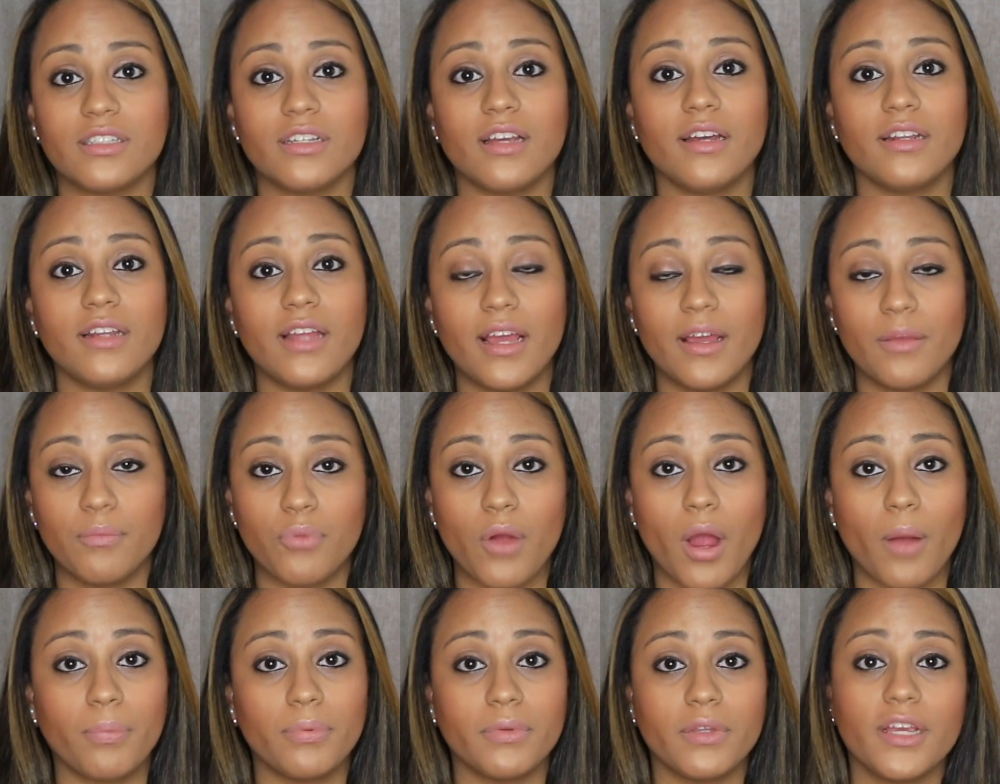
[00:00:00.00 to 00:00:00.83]
done and
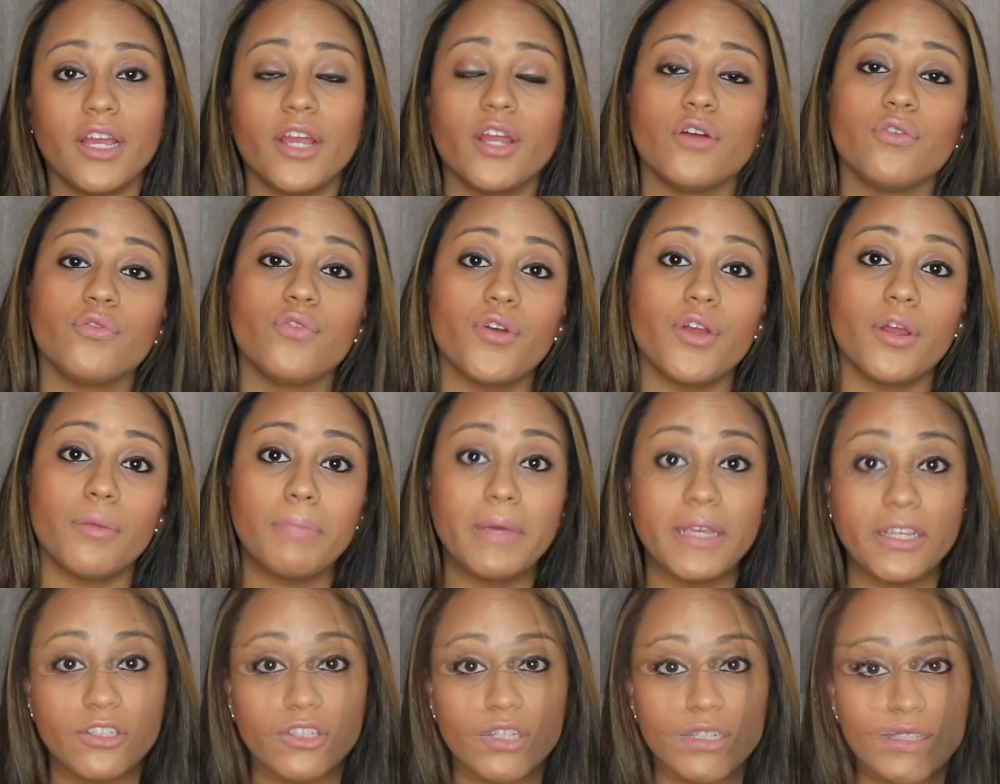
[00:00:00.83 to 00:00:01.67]
properly care for your
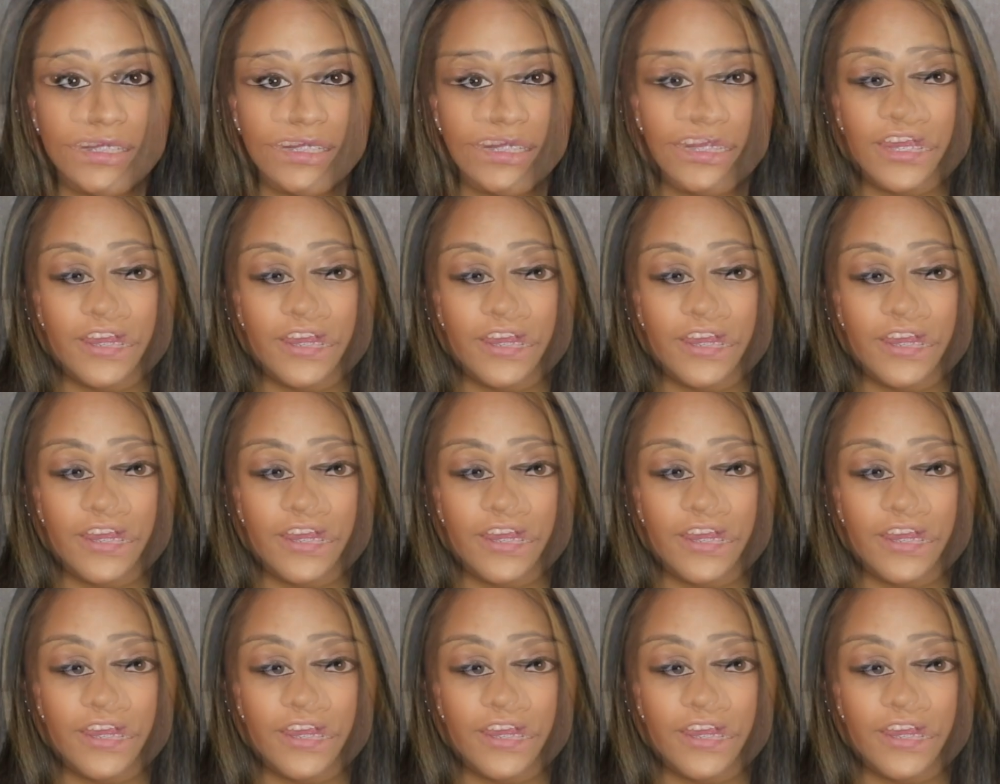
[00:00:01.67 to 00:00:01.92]
patients.